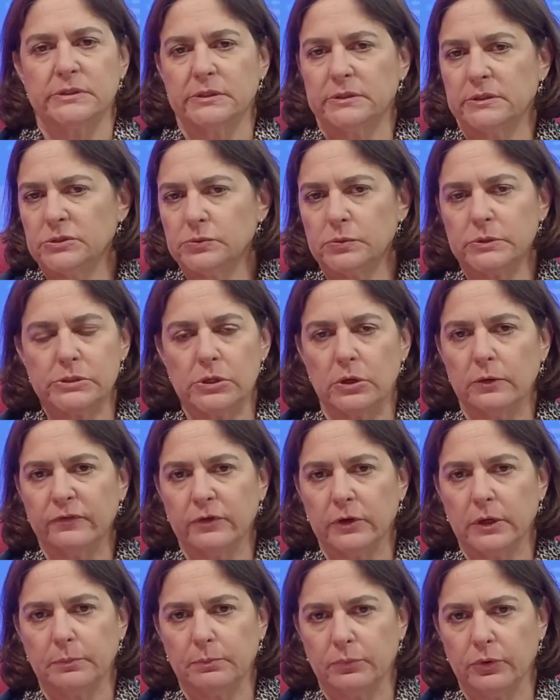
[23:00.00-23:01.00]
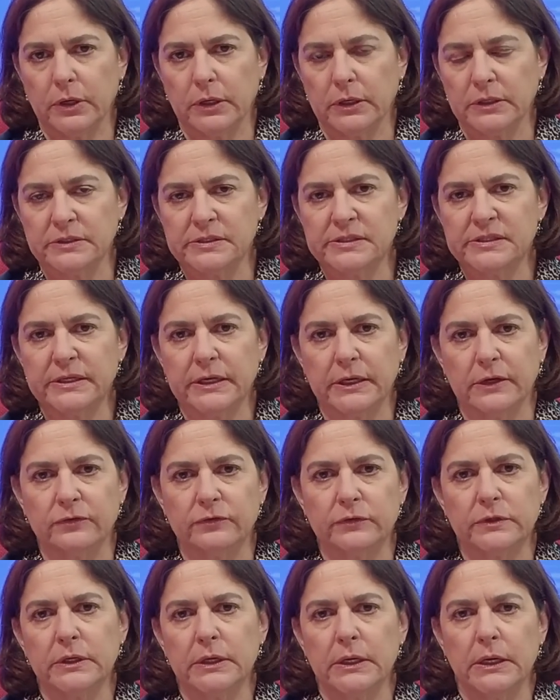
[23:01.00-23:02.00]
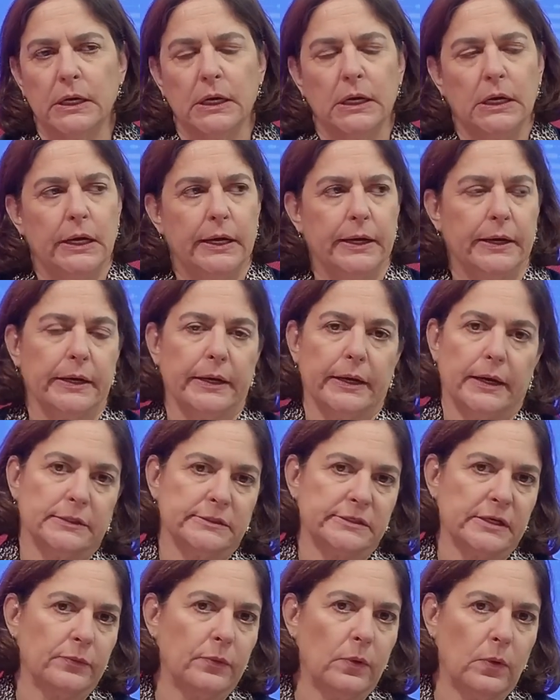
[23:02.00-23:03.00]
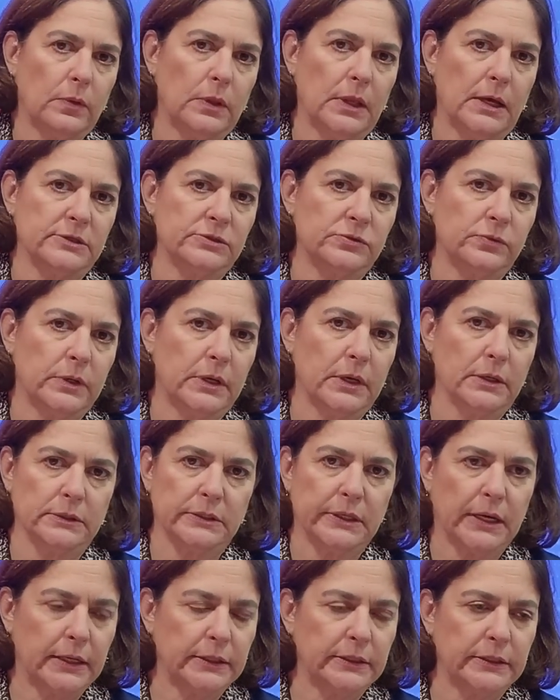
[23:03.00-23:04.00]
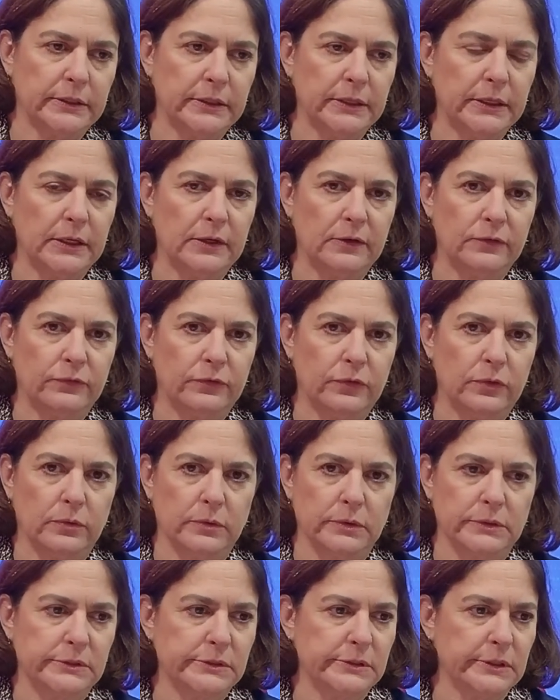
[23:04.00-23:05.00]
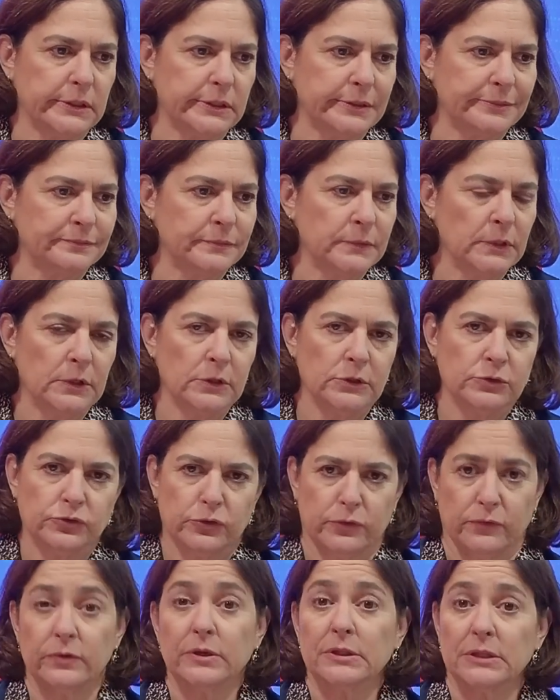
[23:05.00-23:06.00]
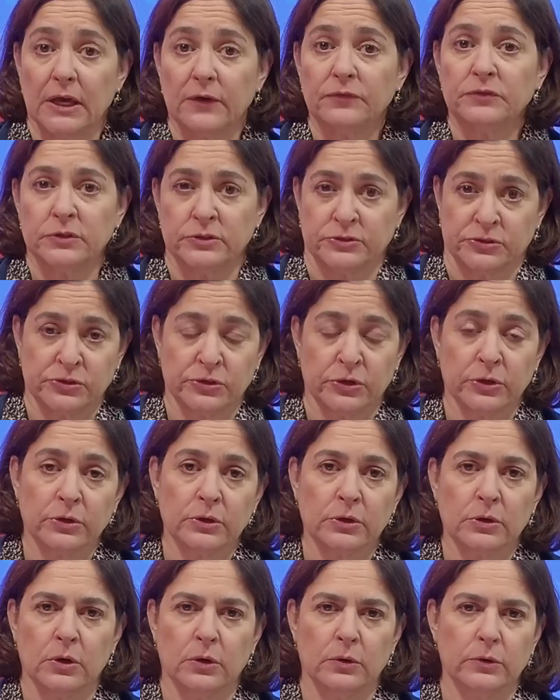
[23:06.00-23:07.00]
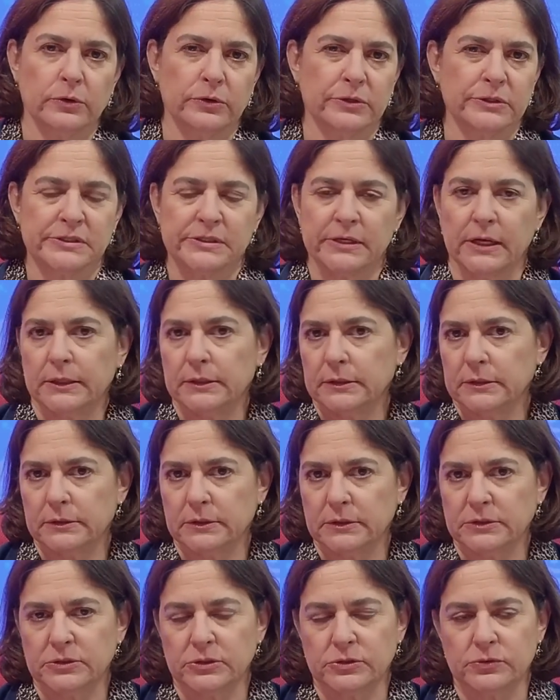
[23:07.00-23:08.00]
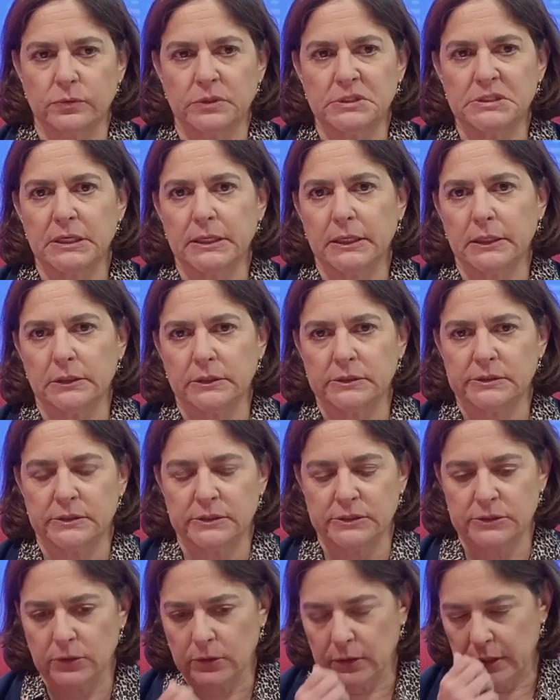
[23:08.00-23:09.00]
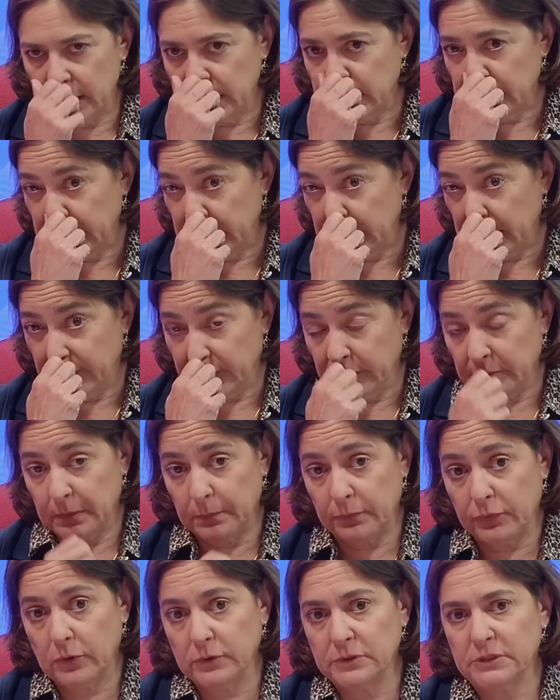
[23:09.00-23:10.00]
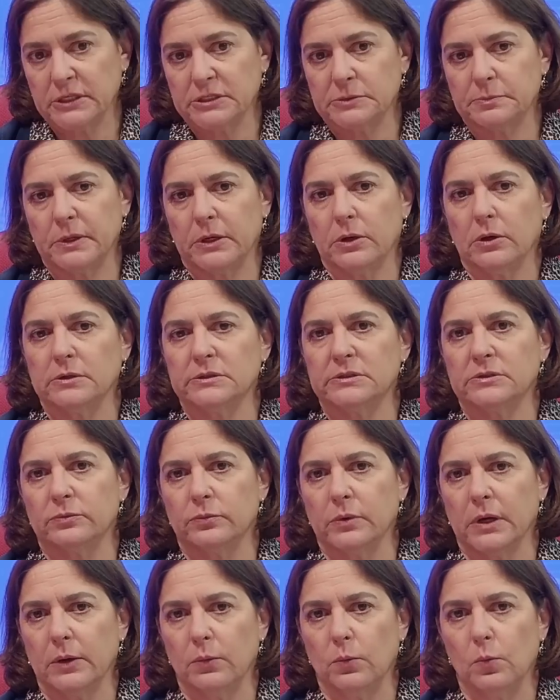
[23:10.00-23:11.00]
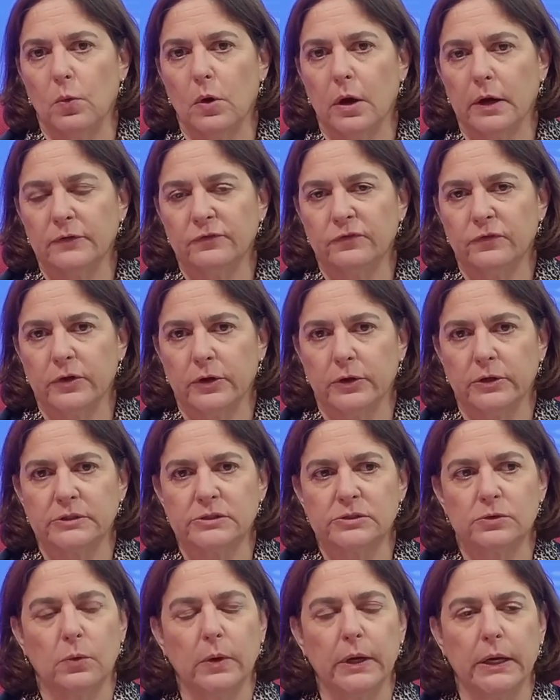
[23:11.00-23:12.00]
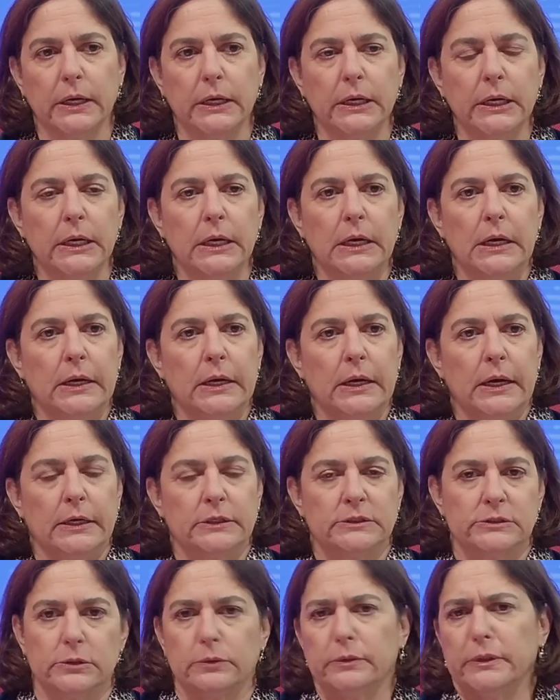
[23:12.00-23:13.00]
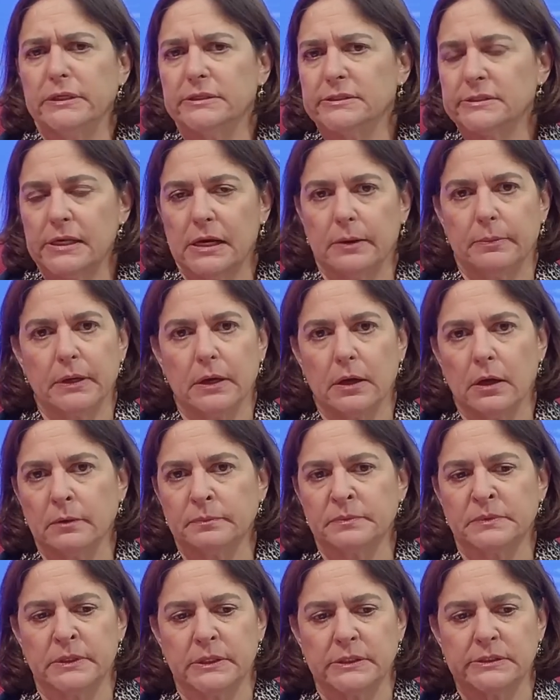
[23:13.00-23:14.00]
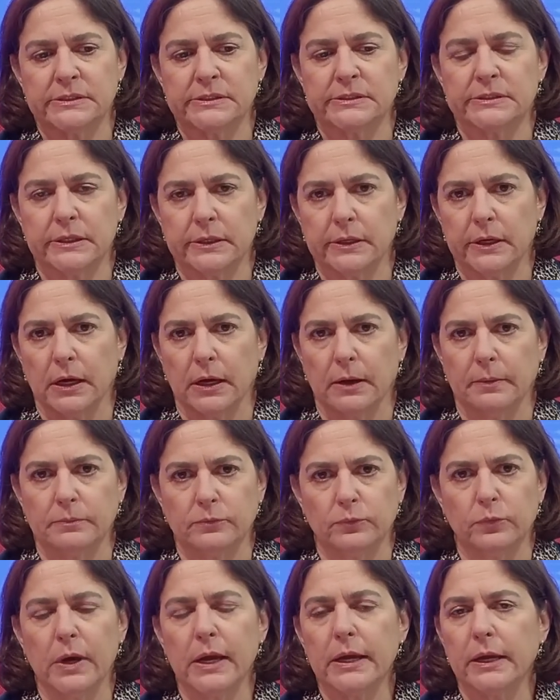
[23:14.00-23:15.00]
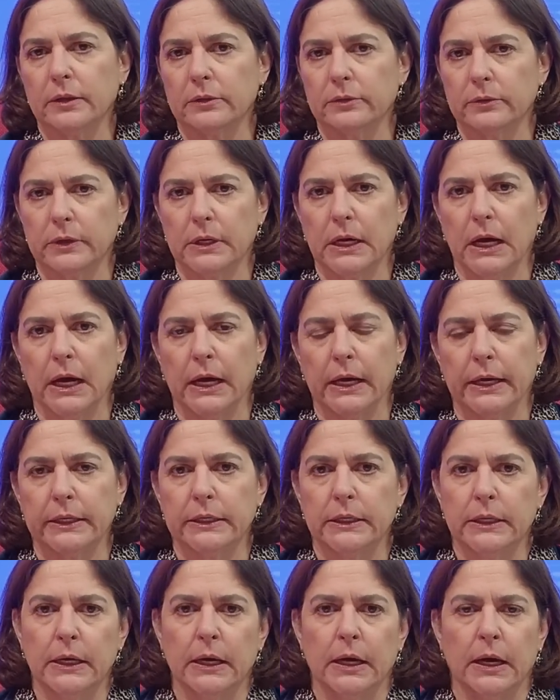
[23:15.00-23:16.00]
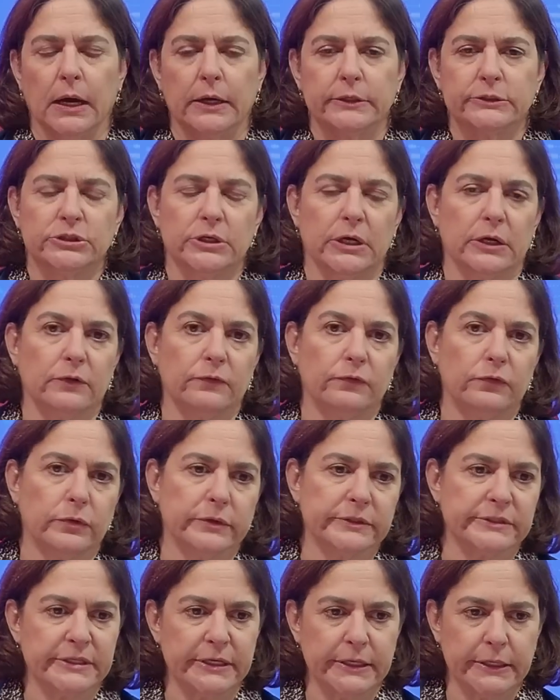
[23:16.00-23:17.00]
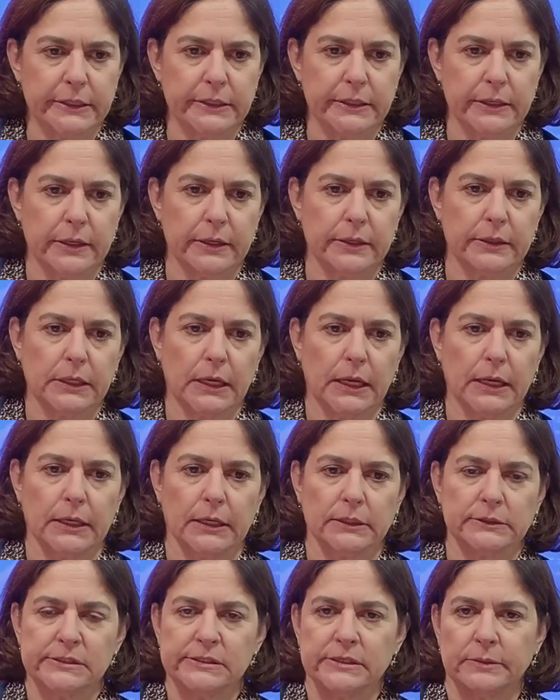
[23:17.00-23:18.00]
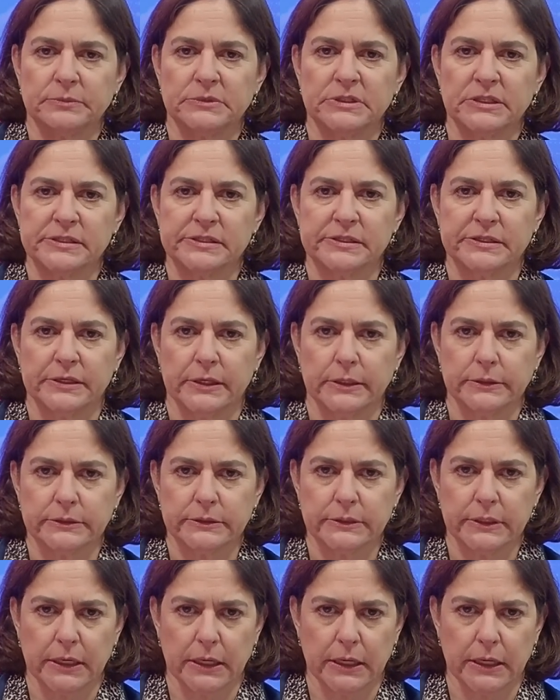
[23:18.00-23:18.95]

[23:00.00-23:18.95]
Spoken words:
that this was all very preconceived. As I wrote last week, Eldad Yaniv, who is a sort of a leftist turncoat who decided that this is ridiculous, this whole anti-government protest, because the right won fair and square. And so he's now become this regular guy on Channel 14 and on some dissident